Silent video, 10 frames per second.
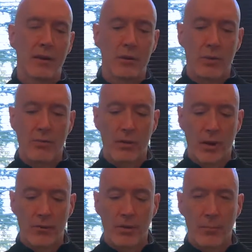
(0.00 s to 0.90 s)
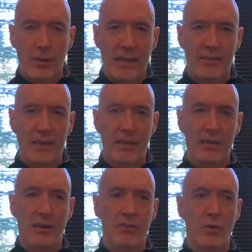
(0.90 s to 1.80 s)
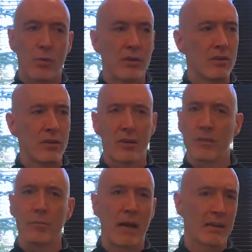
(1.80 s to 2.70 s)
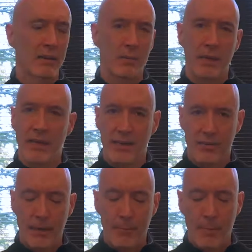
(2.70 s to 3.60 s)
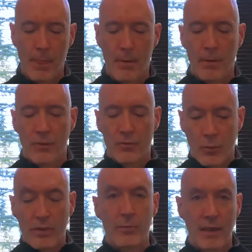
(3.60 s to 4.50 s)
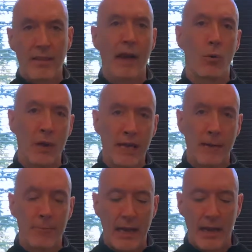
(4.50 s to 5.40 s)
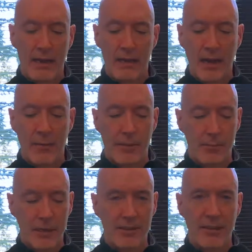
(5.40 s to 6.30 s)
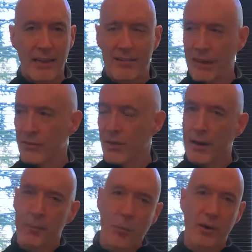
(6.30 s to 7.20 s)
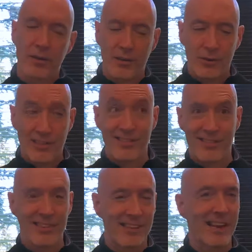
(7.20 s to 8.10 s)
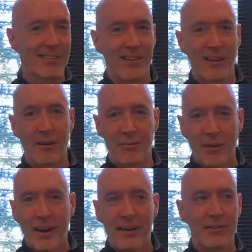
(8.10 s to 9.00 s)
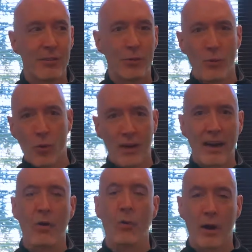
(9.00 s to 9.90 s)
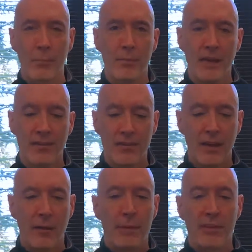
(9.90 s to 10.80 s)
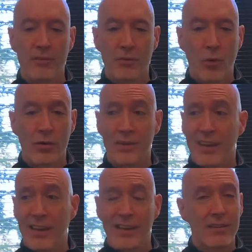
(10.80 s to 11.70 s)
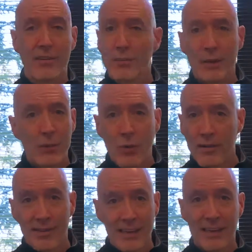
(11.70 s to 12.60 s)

You have a lot of complexity in there. So we shouldn't expect it to be easy. So we spend that week. And I bet you that sounds kind of boring to you. It's actually a lot of fun as you work out what it means, because of course it doesn't mean one thing.